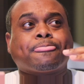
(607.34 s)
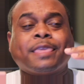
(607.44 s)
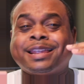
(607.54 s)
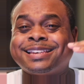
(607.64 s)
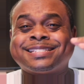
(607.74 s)

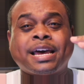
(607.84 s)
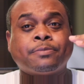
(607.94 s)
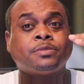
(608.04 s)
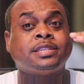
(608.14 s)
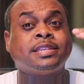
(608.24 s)
unless
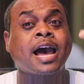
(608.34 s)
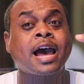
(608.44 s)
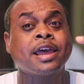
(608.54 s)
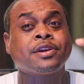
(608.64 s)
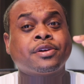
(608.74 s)
I'm
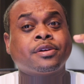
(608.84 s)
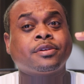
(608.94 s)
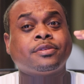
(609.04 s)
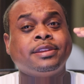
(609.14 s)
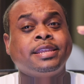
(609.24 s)

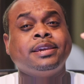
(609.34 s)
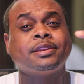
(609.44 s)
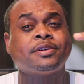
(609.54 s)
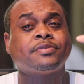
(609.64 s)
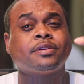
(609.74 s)
dire need
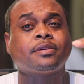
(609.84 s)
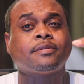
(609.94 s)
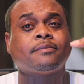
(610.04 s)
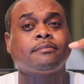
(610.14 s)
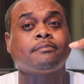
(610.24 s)
of it
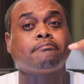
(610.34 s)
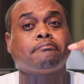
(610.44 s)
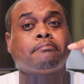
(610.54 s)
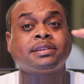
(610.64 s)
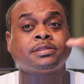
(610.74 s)

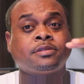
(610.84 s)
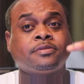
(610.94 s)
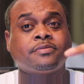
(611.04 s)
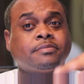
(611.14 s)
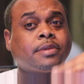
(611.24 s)

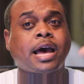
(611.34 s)
myself,